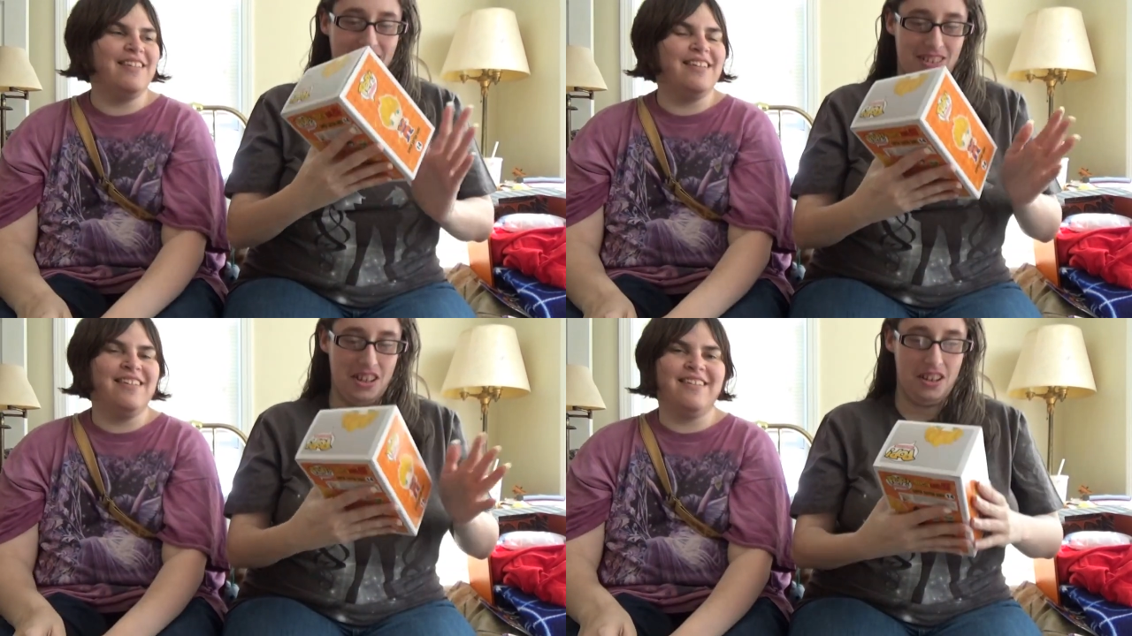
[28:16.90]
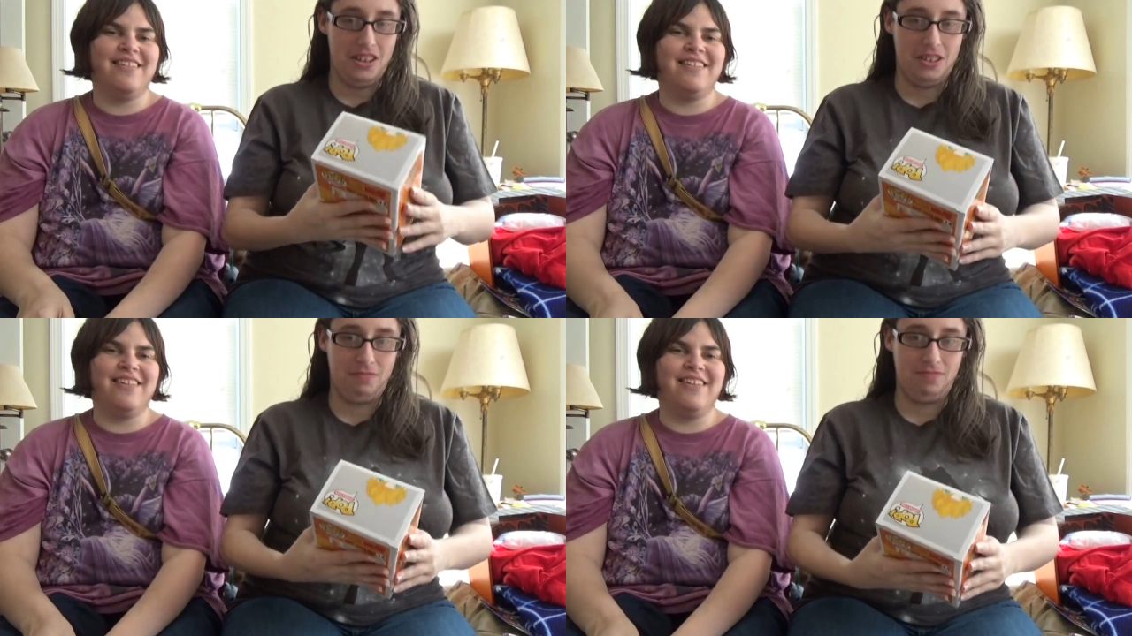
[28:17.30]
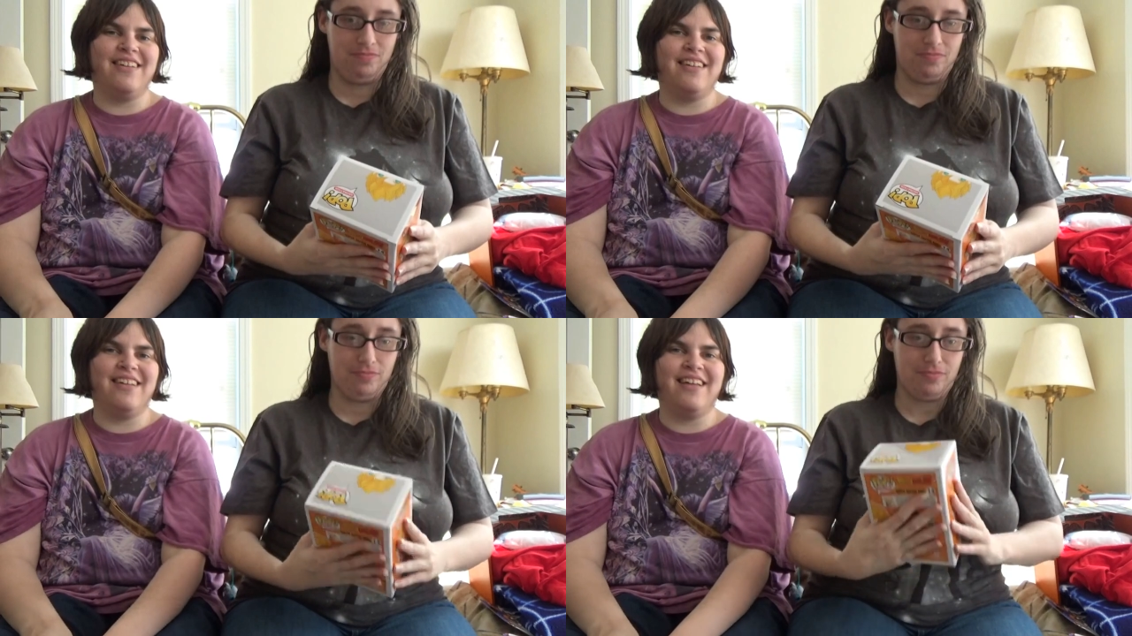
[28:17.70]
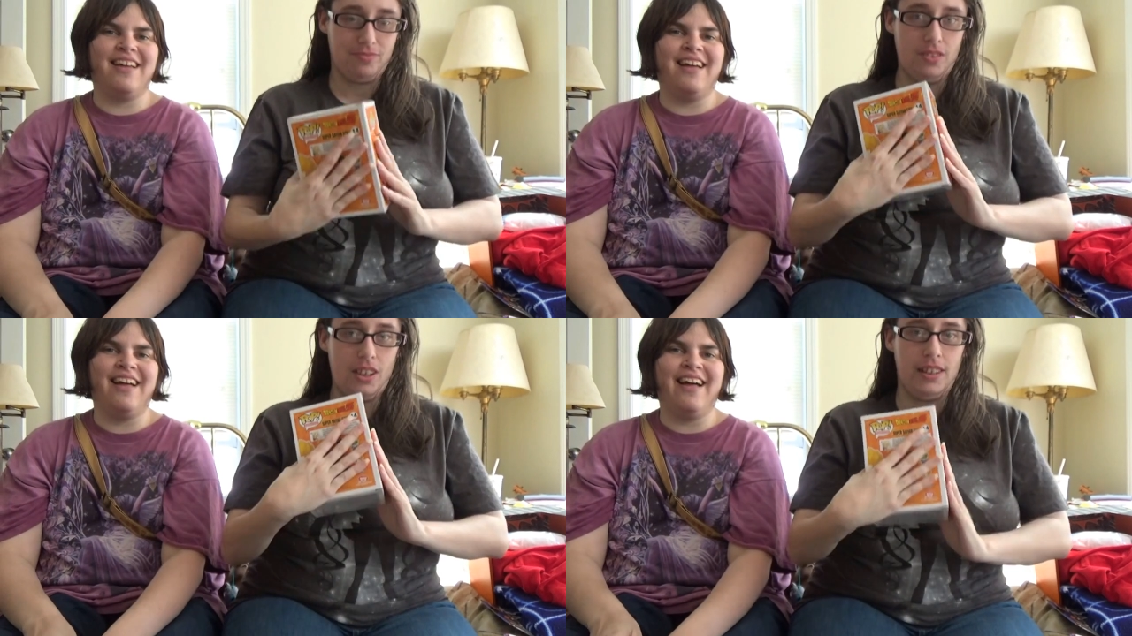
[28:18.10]
Speaker 1: So,
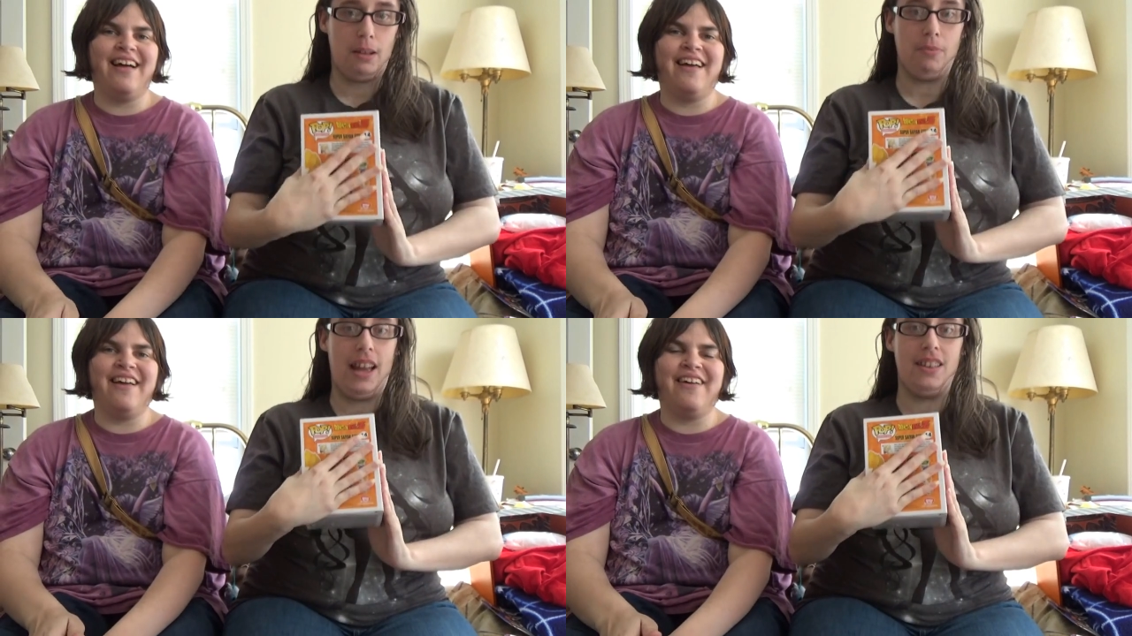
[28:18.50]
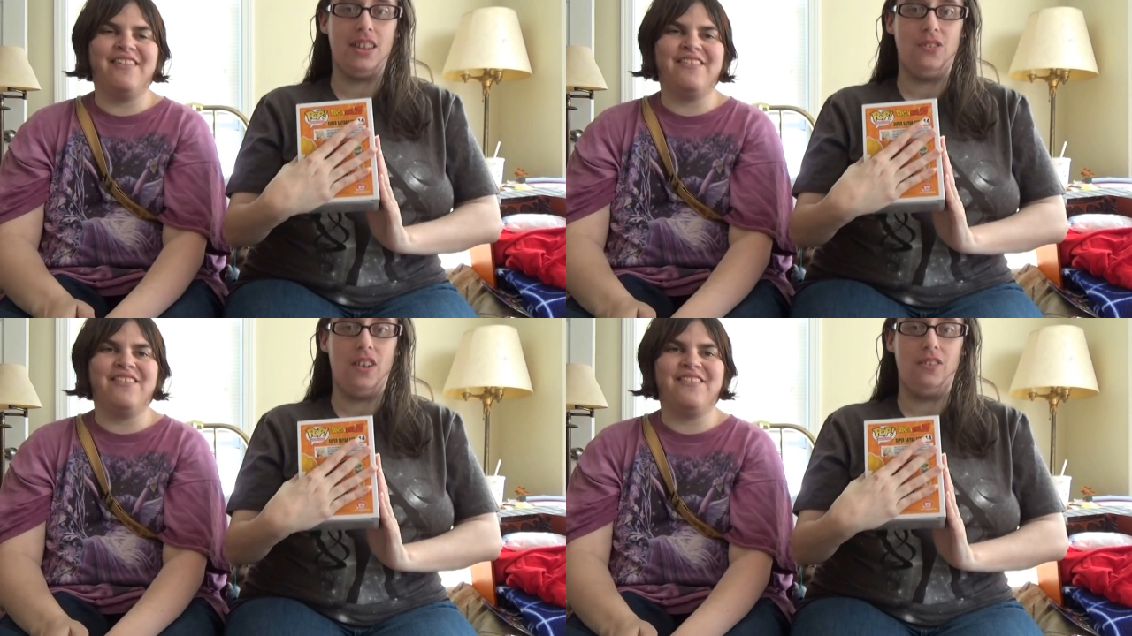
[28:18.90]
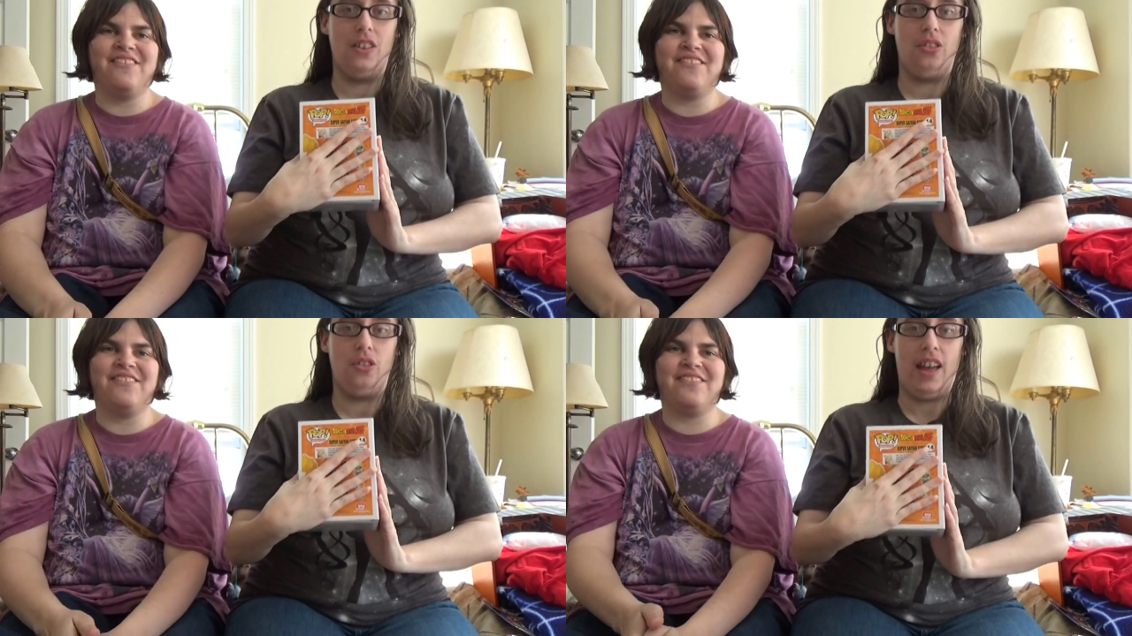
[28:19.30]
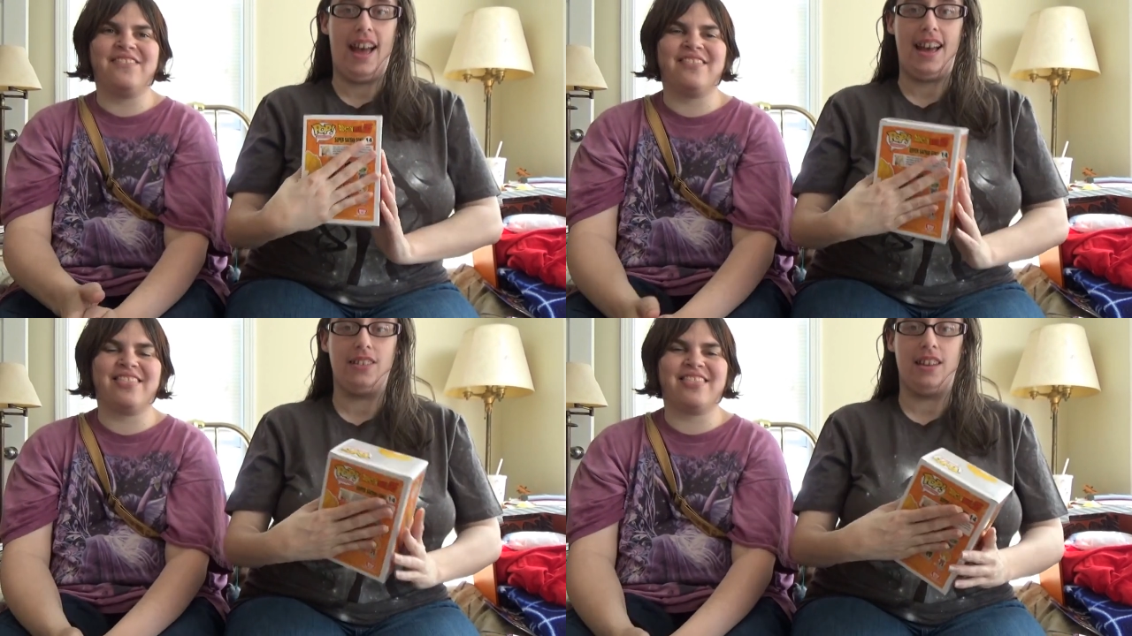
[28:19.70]
yeah, that's it for
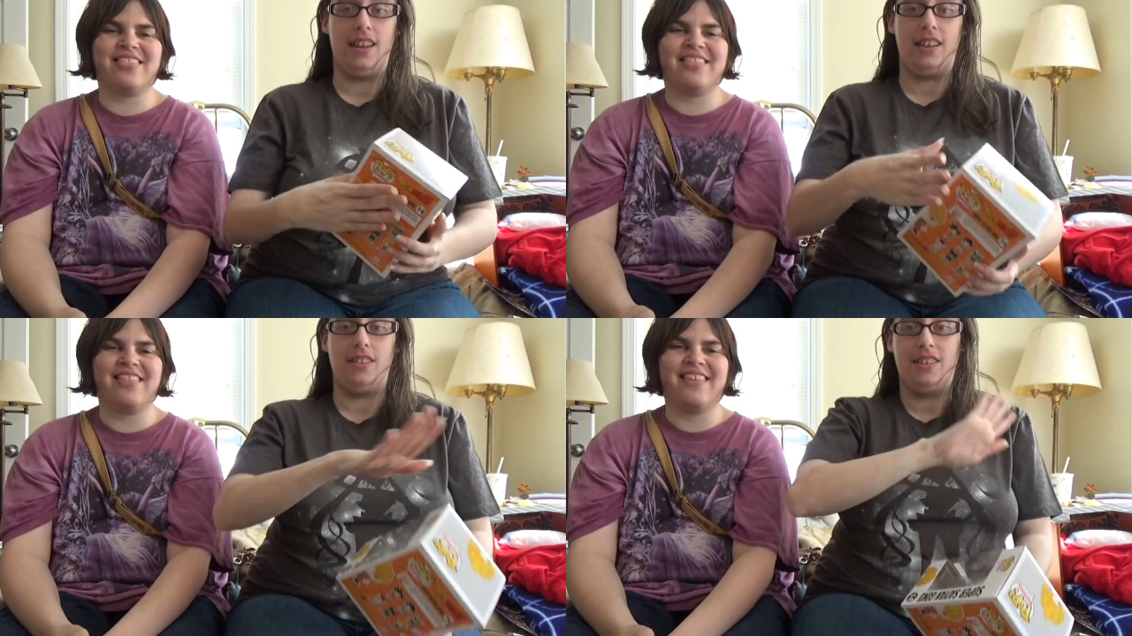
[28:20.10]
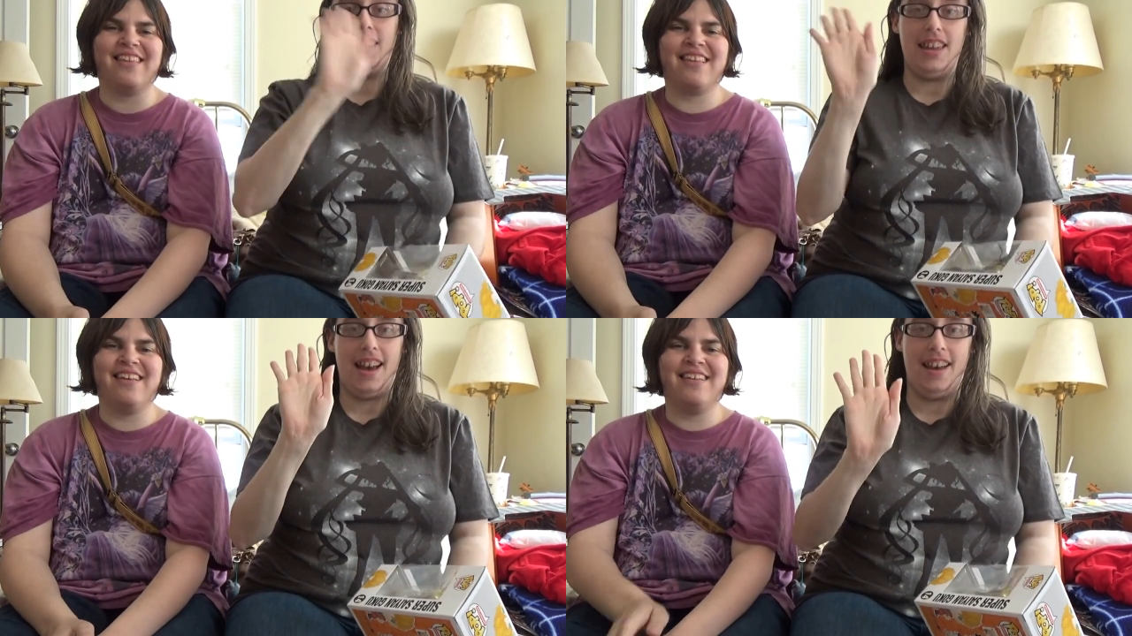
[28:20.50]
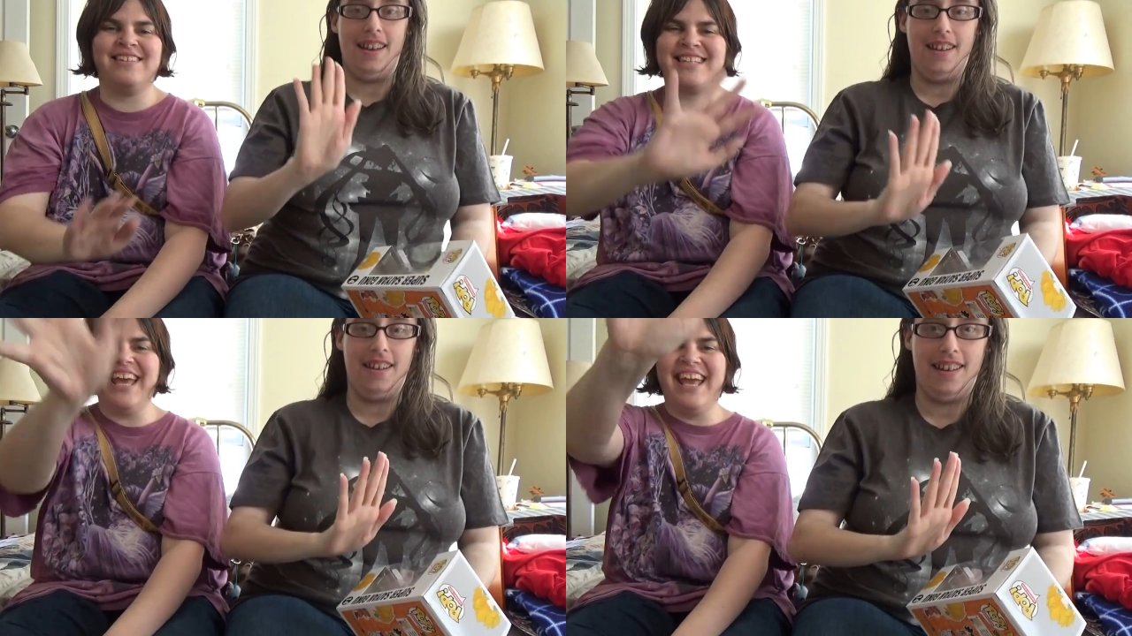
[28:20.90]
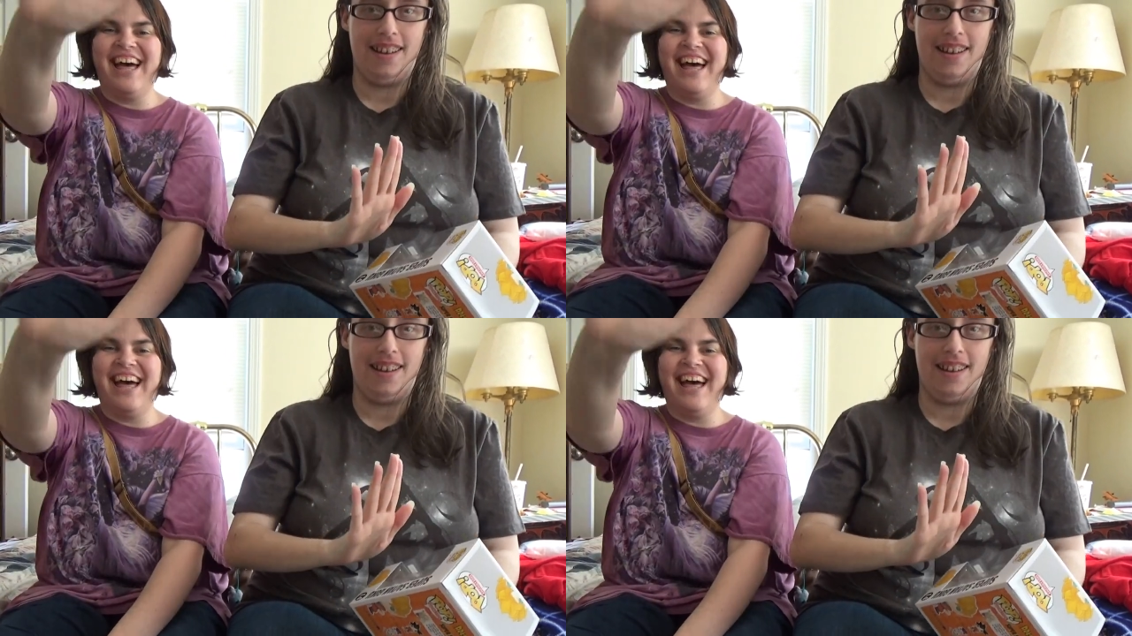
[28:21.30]
that, and see ya. See